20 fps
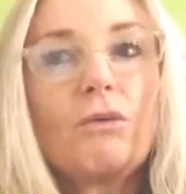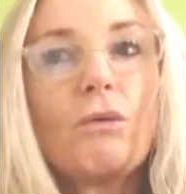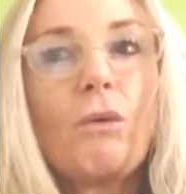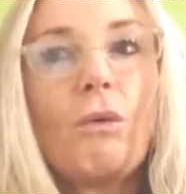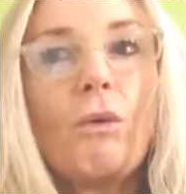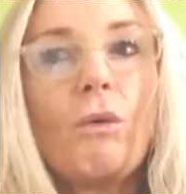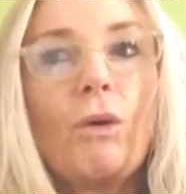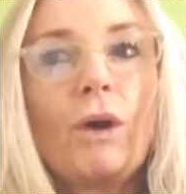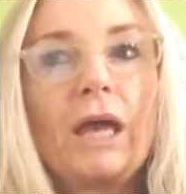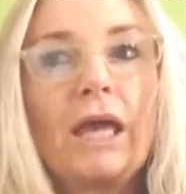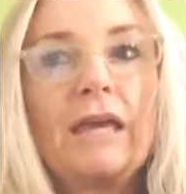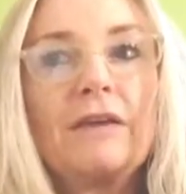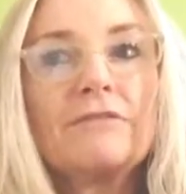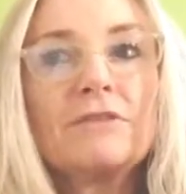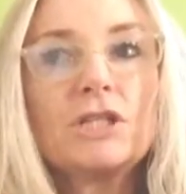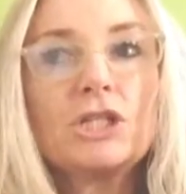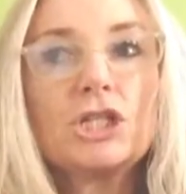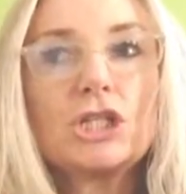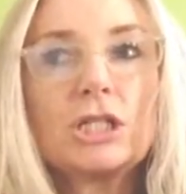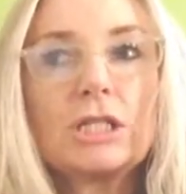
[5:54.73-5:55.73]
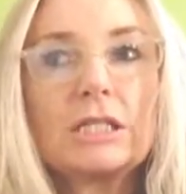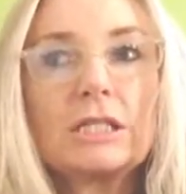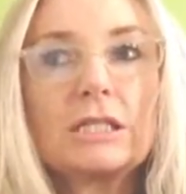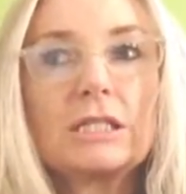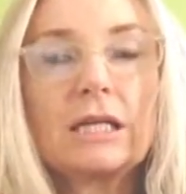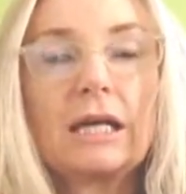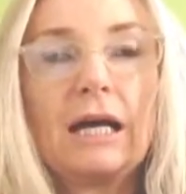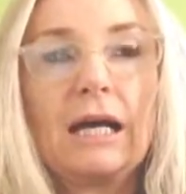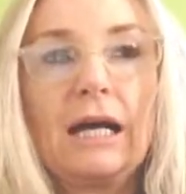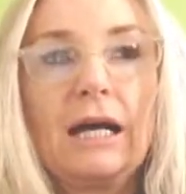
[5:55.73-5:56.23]
or even
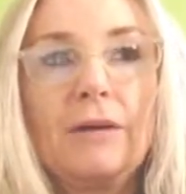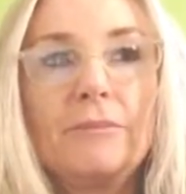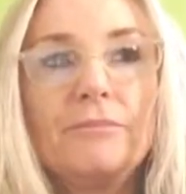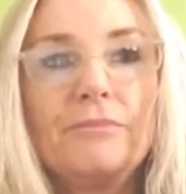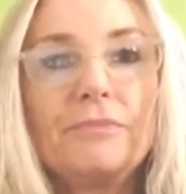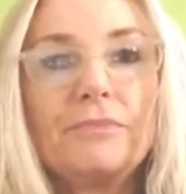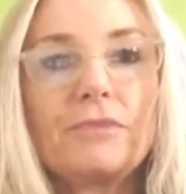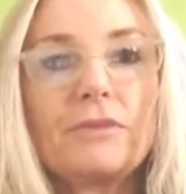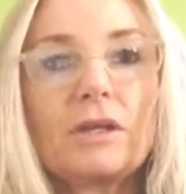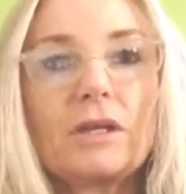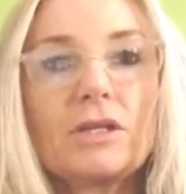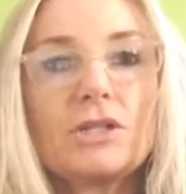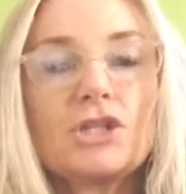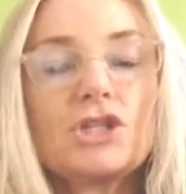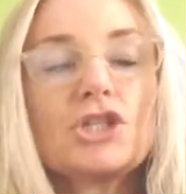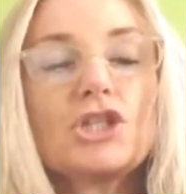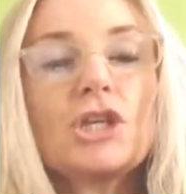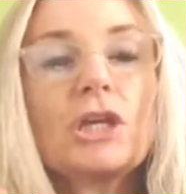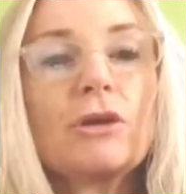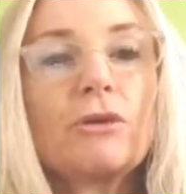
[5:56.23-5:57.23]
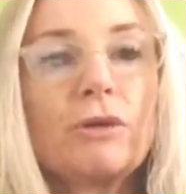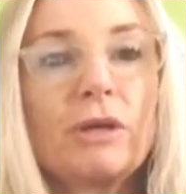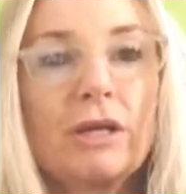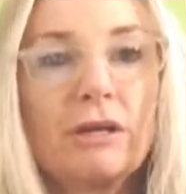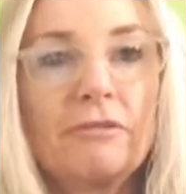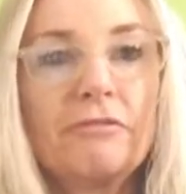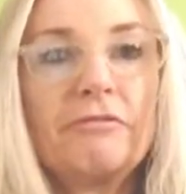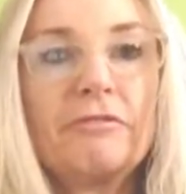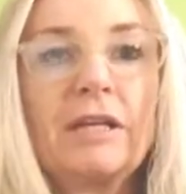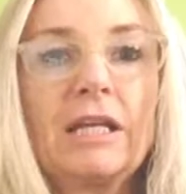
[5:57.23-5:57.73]
just a sharing
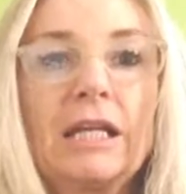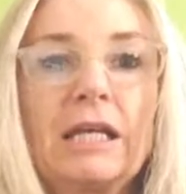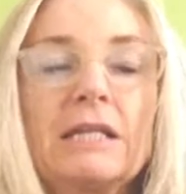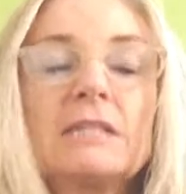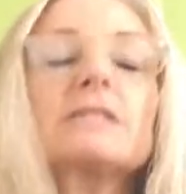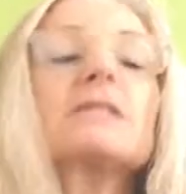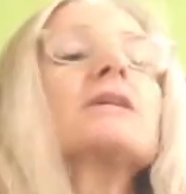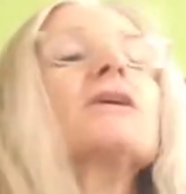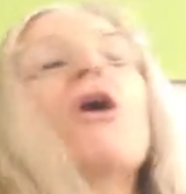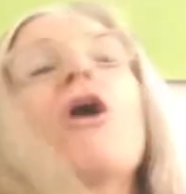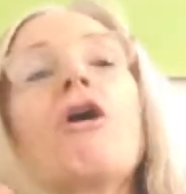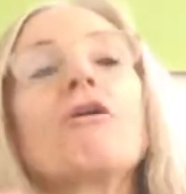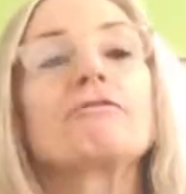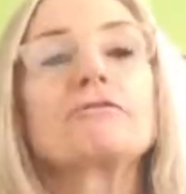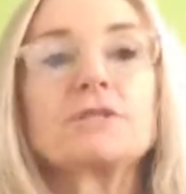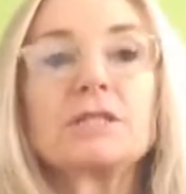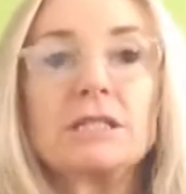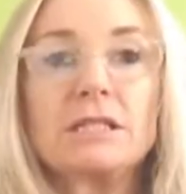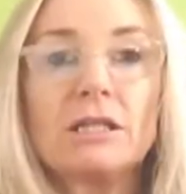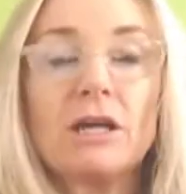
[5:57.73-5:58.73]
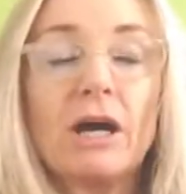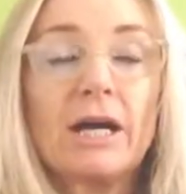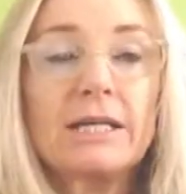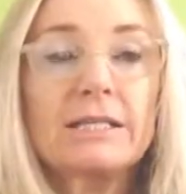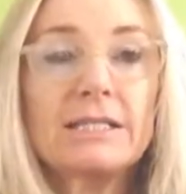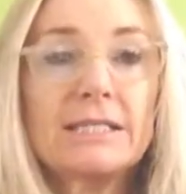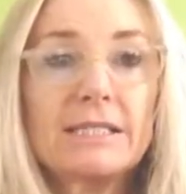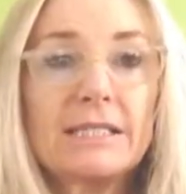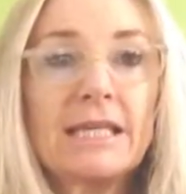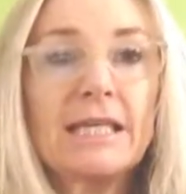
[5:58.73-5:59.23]
of feelings, often I
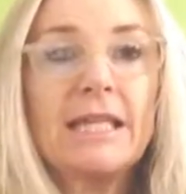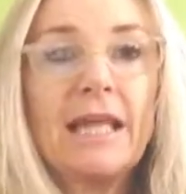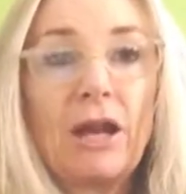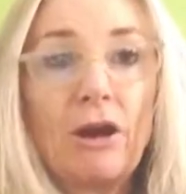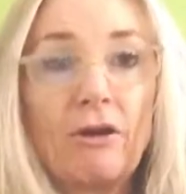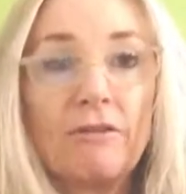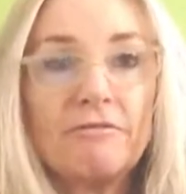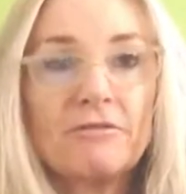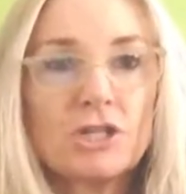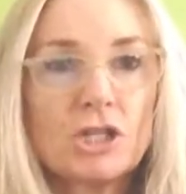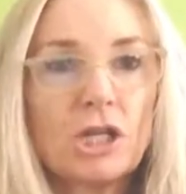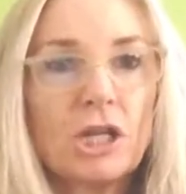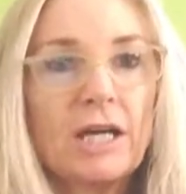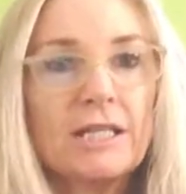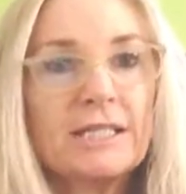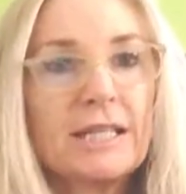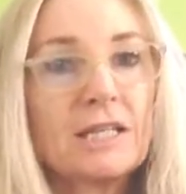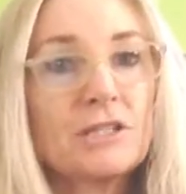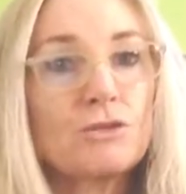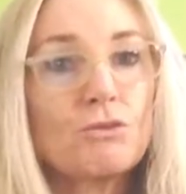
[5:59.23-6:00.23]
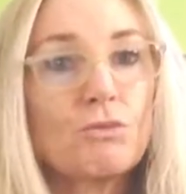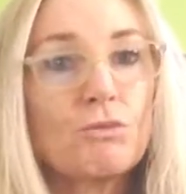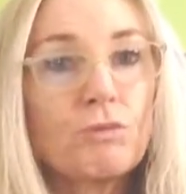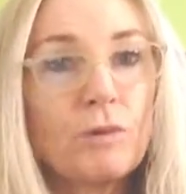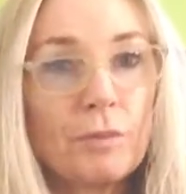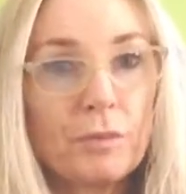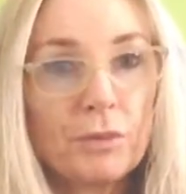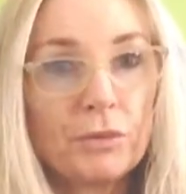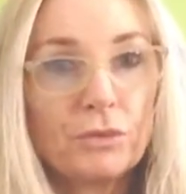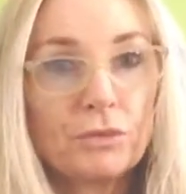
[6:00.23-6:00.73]
see that, I visualize those as
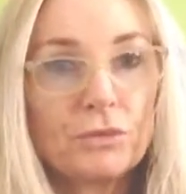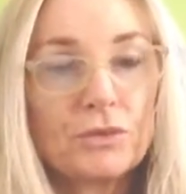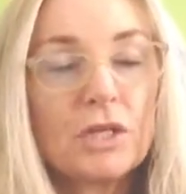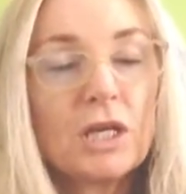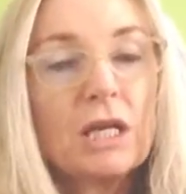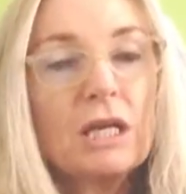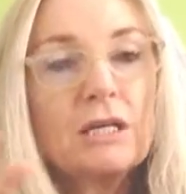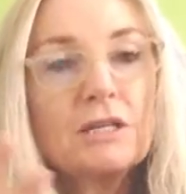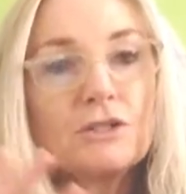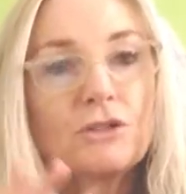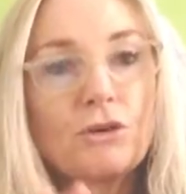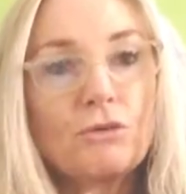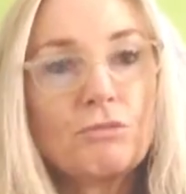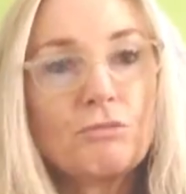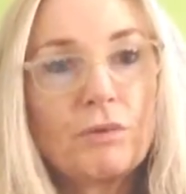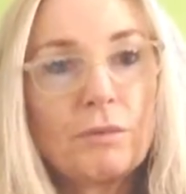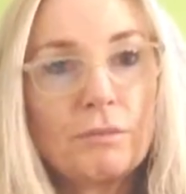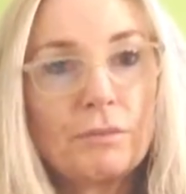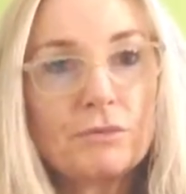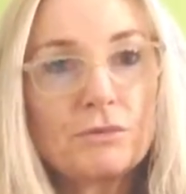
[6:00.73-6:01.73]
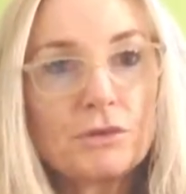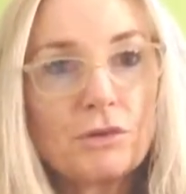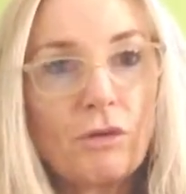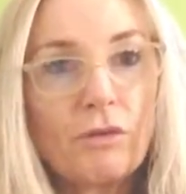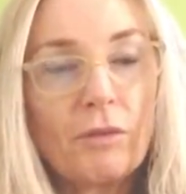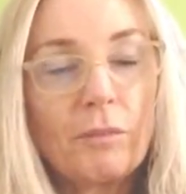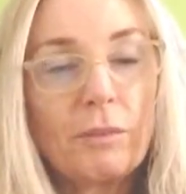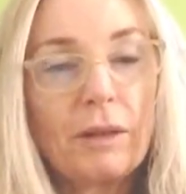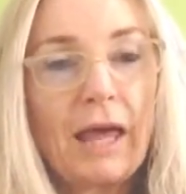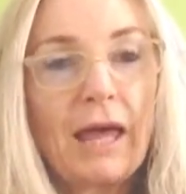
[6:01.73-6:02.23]
ripples. So ripples on
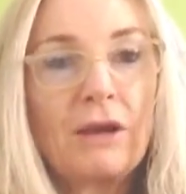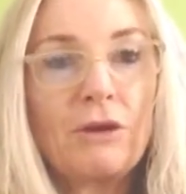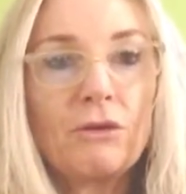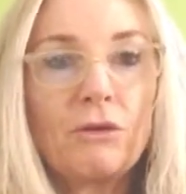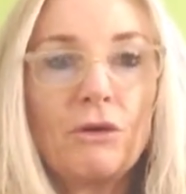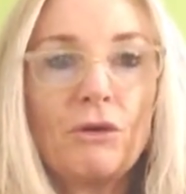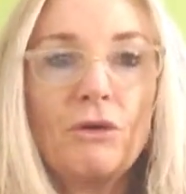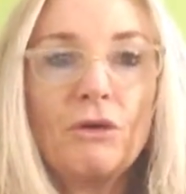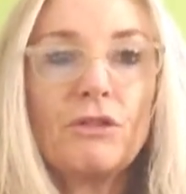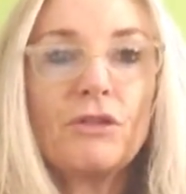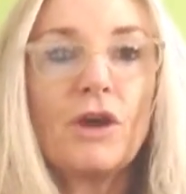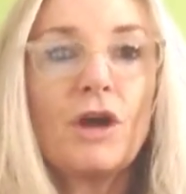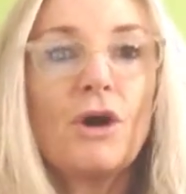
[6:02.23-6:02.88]
the planet Earth,